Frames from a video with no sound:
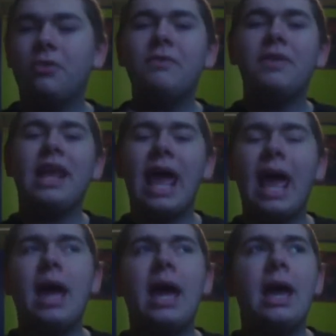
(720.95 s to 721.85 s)
there's even
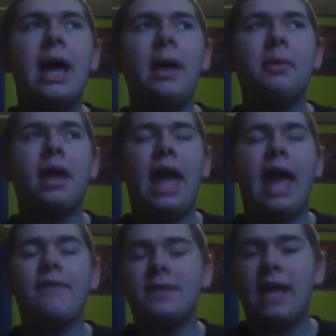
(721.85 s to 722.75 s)
a
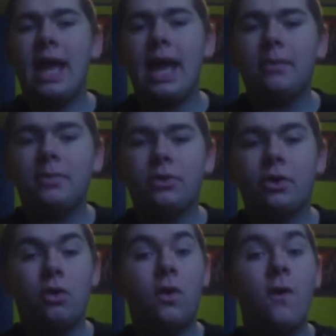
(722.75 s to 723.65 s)
half an
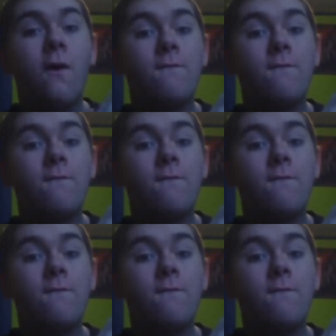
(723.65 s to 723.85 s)
episode